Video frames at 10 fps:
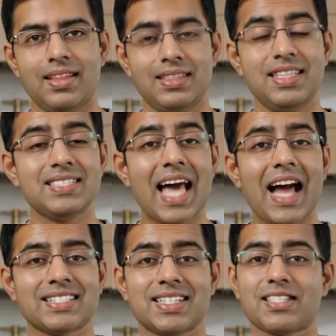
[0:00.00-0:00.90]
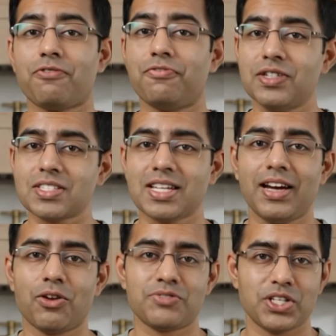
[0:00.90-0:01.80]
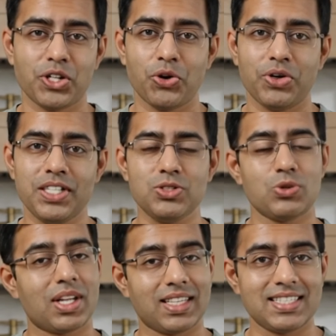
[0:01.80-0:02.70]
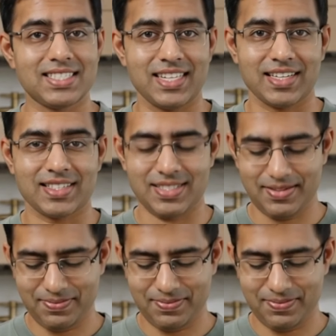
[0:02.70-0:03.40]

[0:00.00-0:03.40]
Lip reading: This acts as our first layer of security so nothing sticks.